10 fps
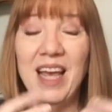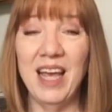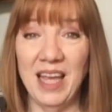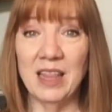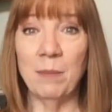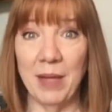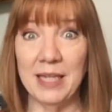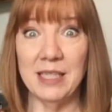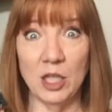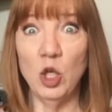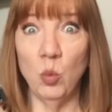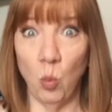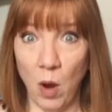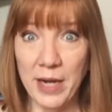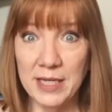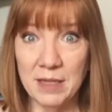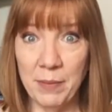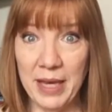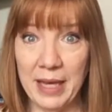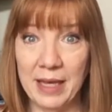in the place that you want it to
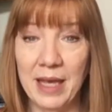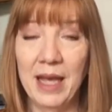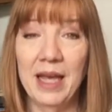be.